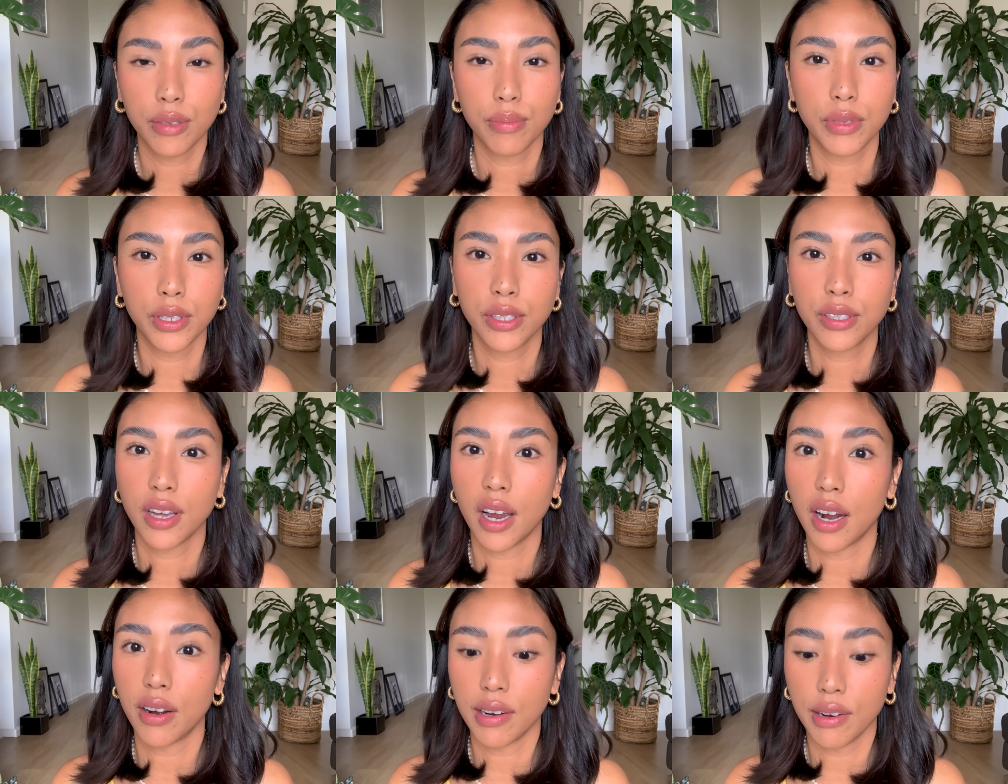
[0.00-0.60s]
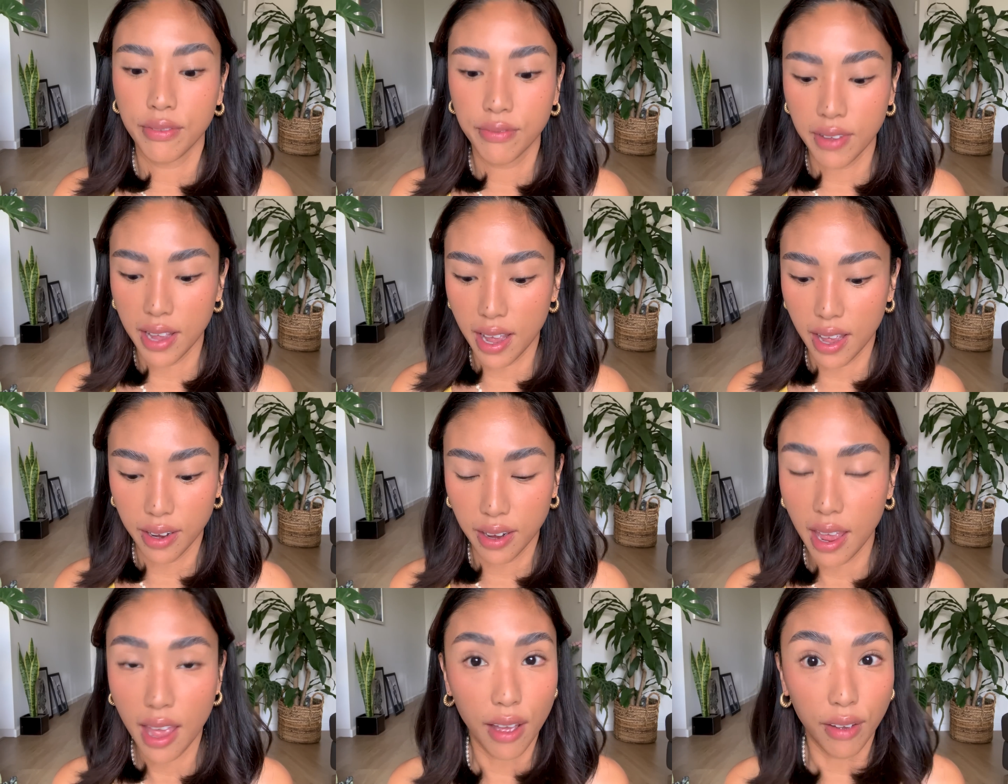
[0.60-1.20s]
and mascara
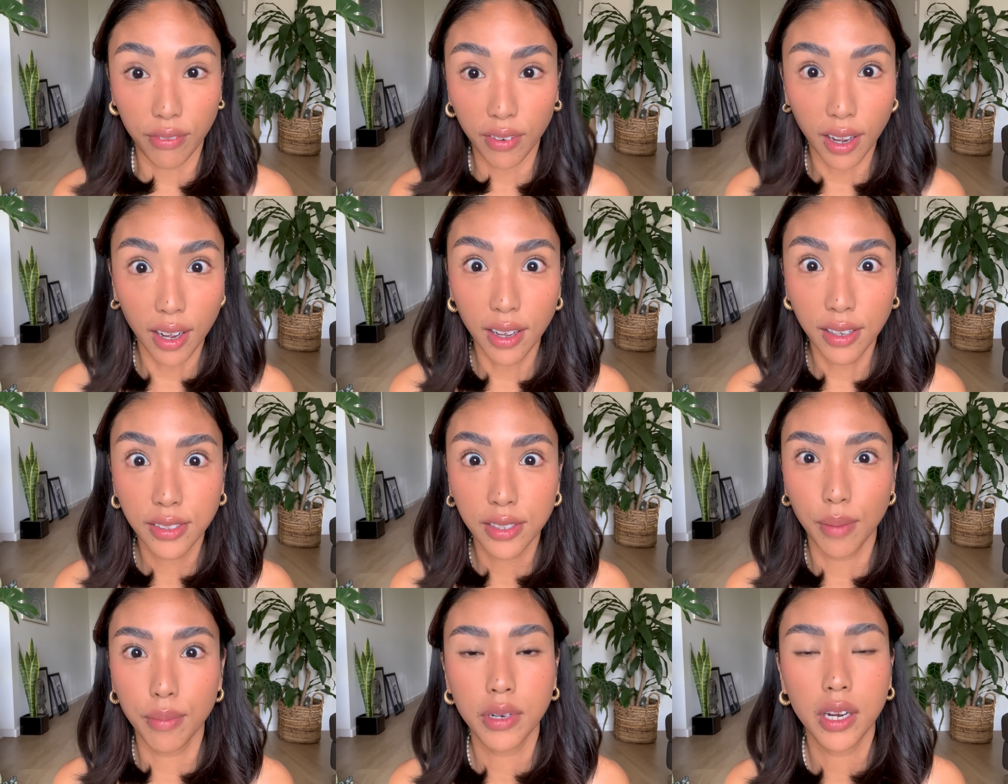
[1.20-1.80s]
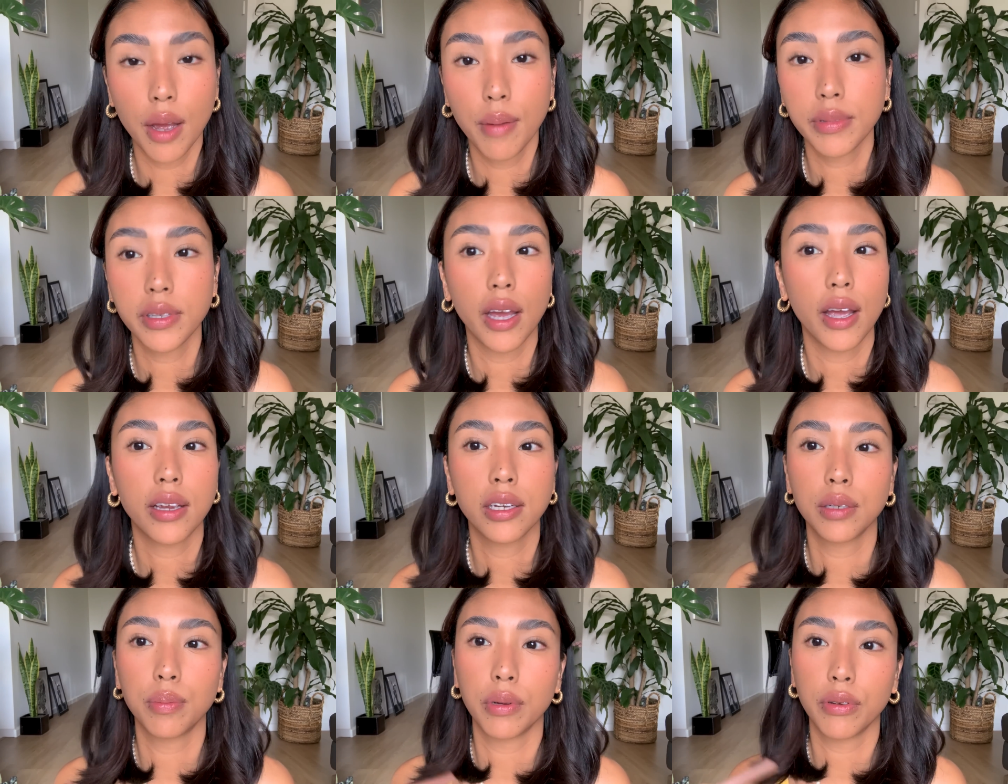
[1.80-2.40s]
fan ever. Sometimes I
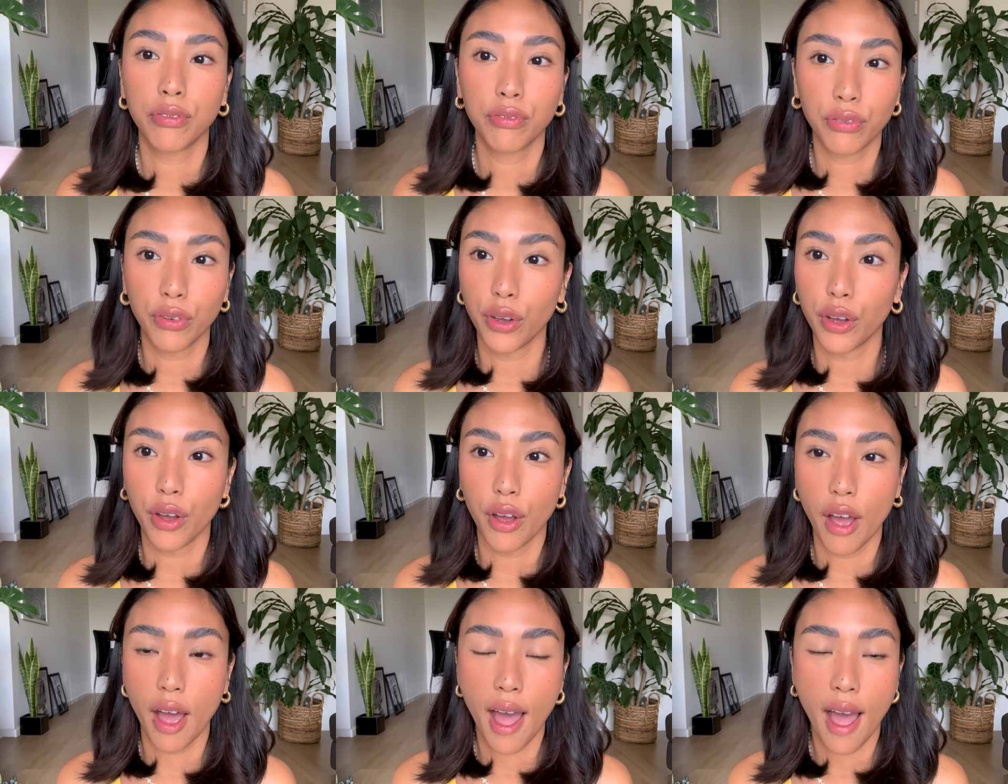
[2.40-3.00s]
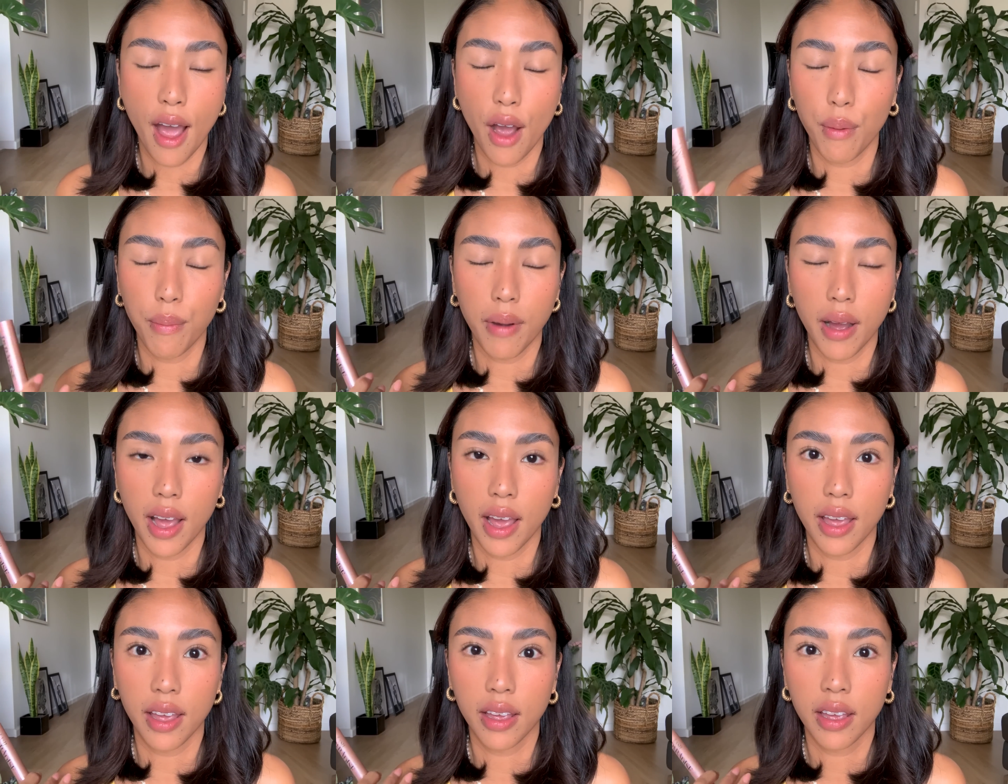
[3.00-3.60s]
actually prefer how
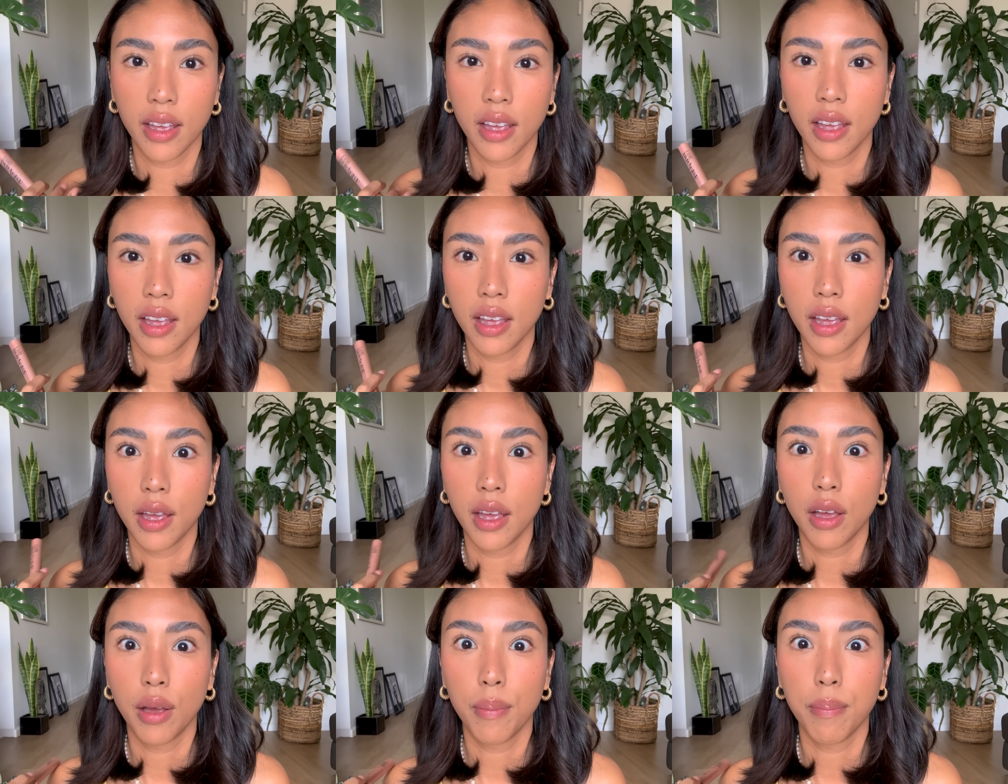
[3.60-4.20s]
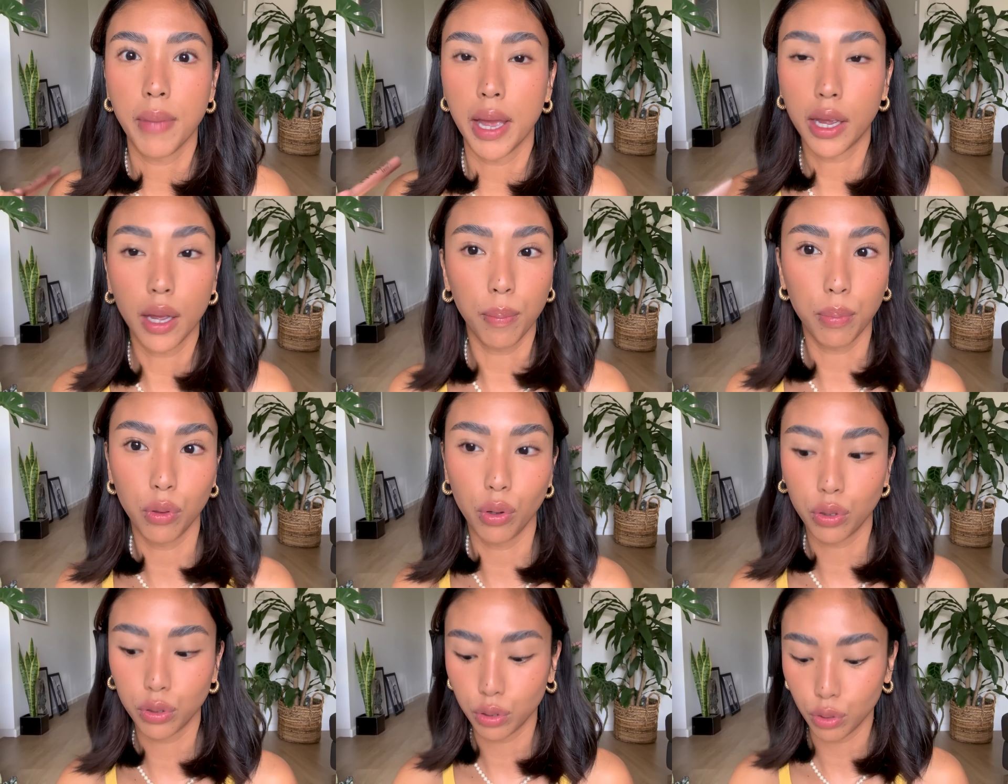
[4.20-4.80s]
my
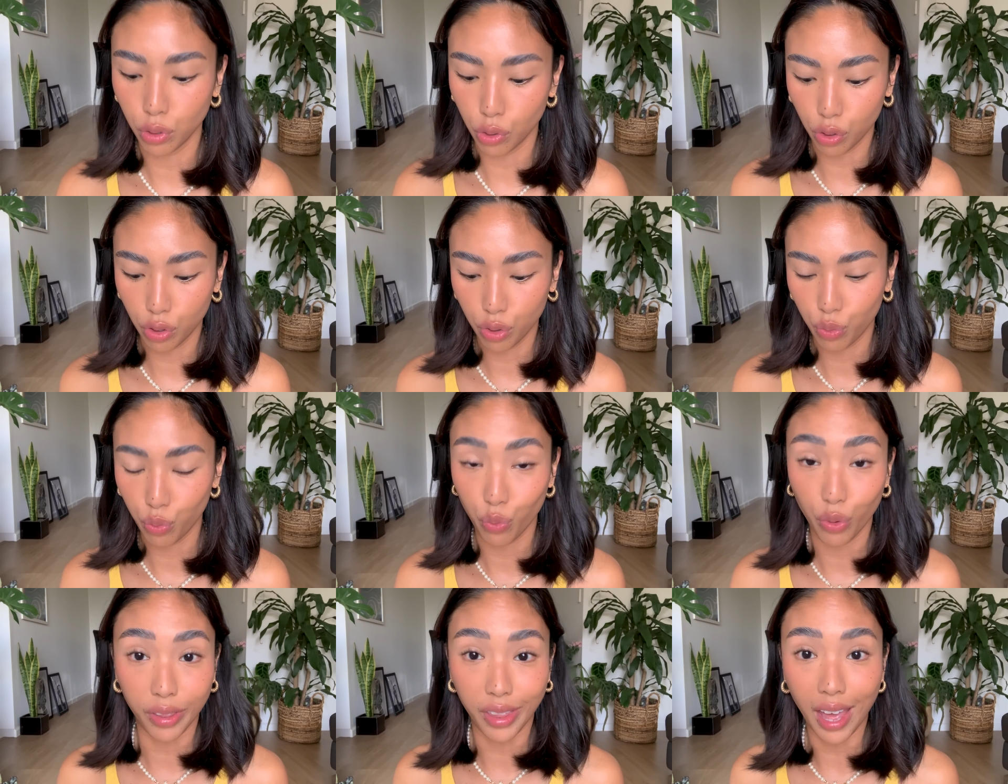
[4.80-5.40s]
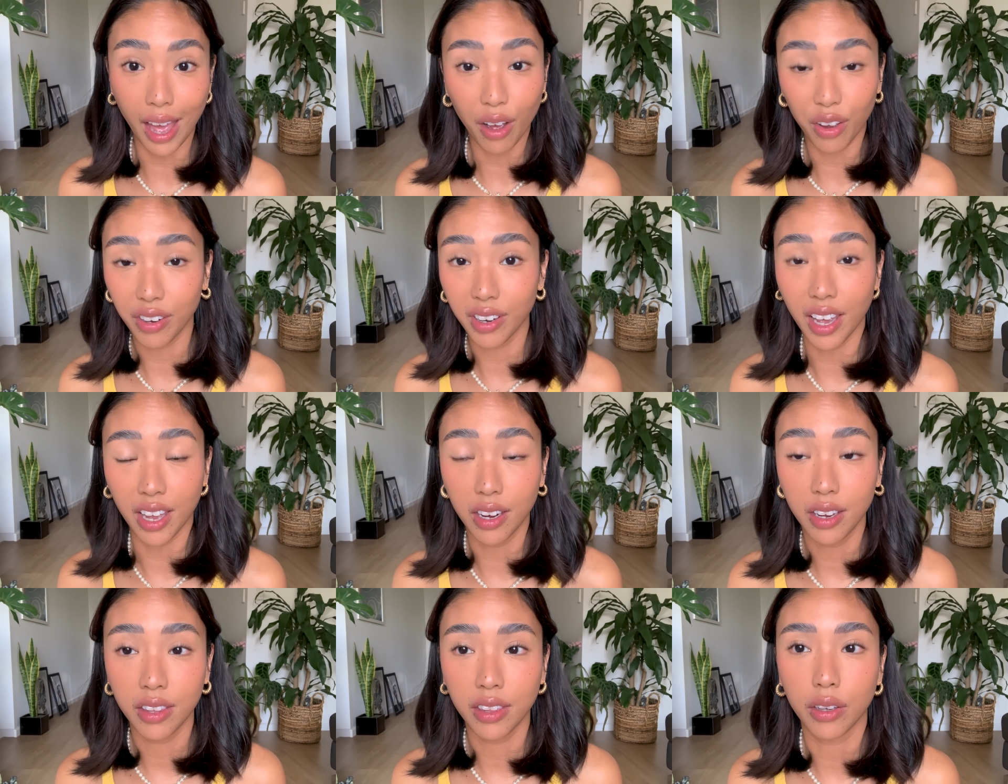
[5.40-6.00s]
makeup looks look without
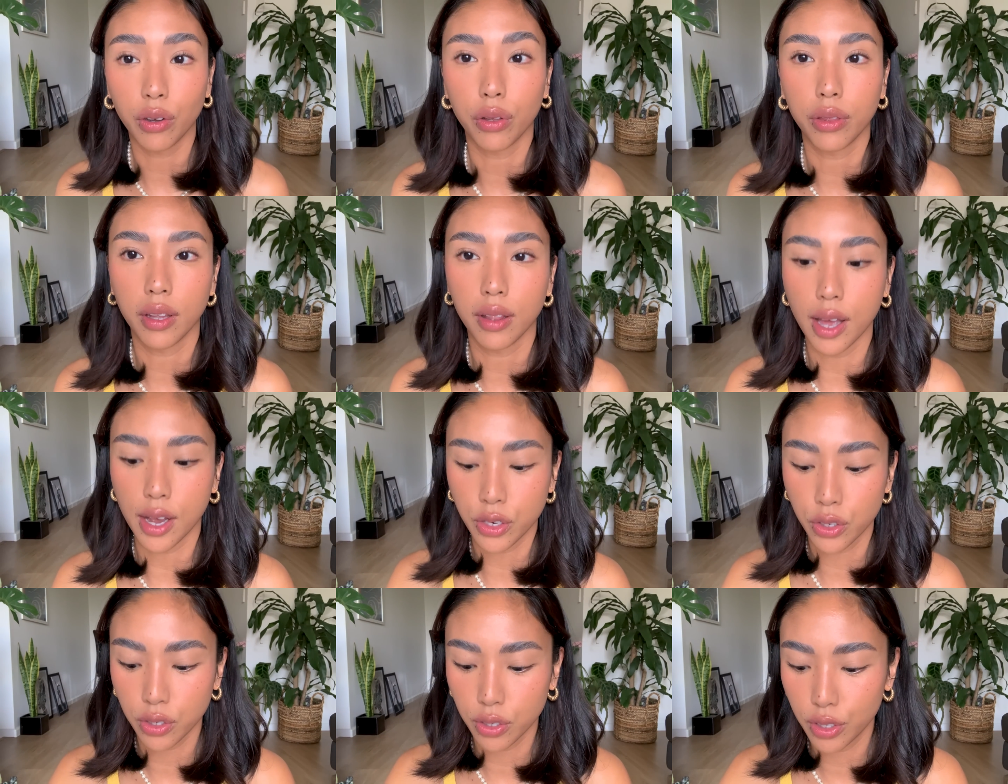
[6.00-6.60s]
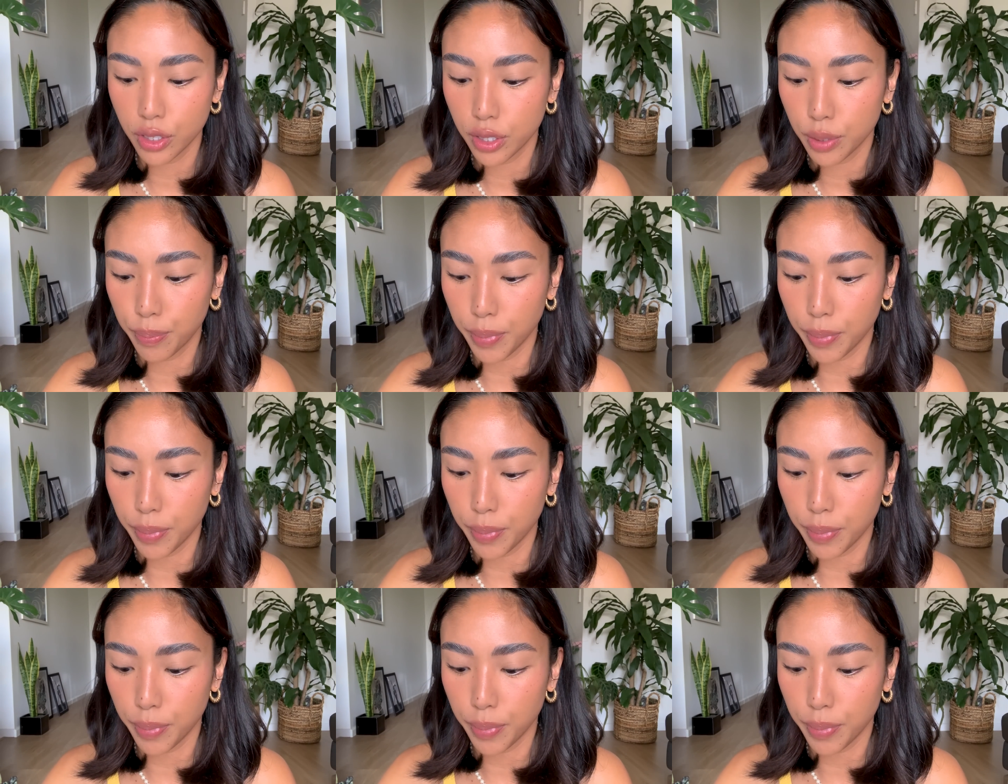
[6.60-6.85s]
anything on the lashes.